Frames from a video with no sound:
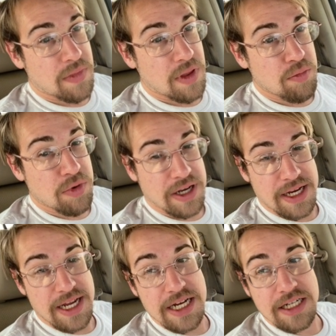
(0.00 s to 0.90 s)
It'd be
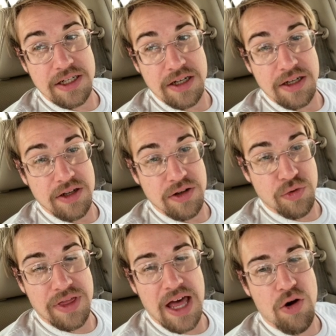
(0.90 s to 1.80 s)
neat to,
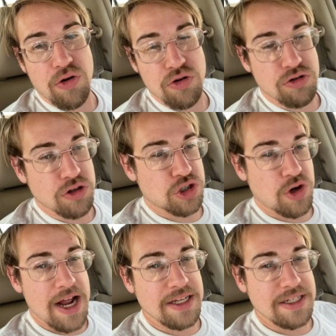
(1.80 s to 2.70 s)
without Google
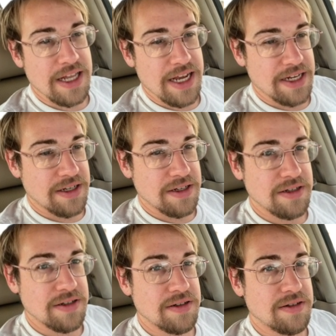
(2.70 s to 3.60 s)
Translate,
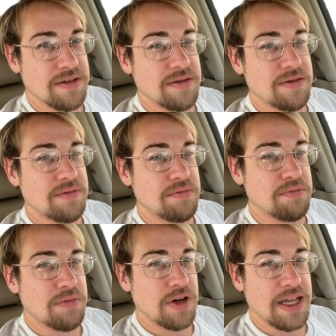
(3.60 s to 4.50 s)

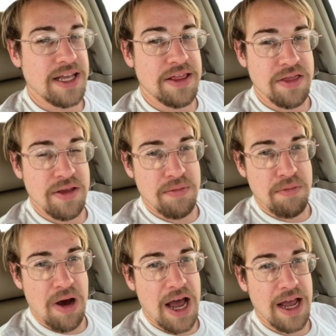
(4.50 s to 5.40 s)
but in the
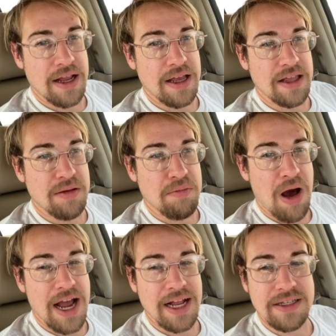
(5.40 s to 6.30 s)
mind, in the
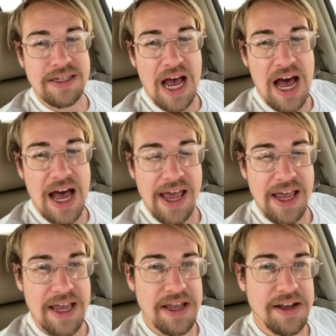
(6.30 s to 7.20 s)
mind's
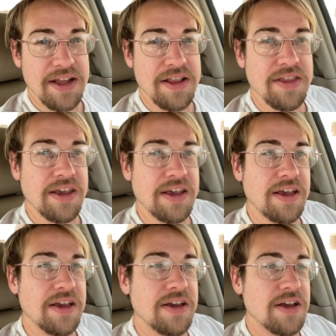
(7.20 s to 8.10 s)
eye, and in the
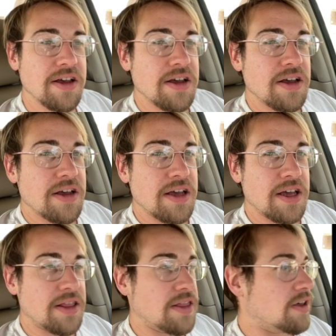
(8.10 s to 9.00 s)

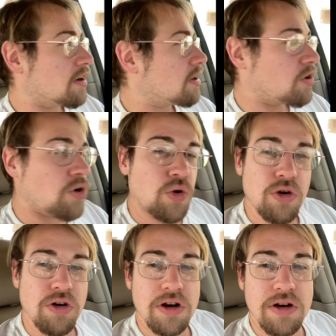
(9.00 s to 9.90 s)
in the
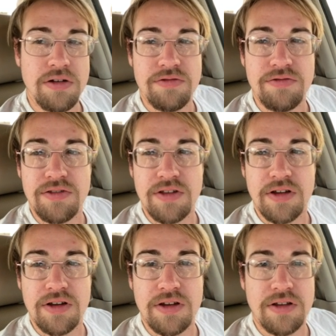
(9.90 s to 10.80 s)
core of
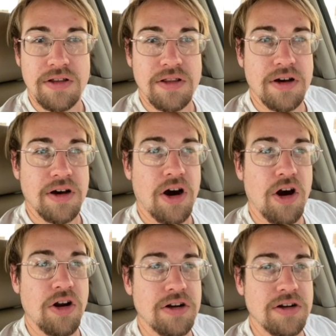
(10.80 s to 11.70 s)
the, the
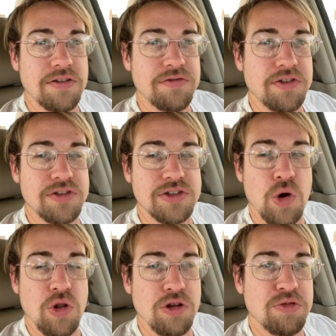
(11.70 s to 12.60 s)
heart of your
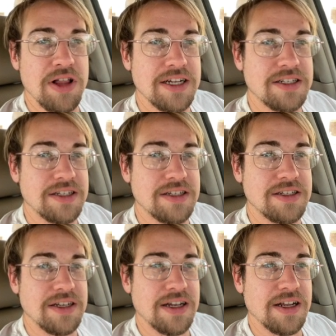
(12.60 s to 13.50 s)
solar
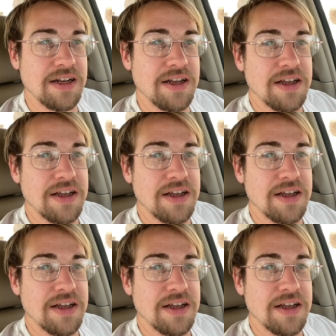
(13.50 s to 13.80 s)
plexus and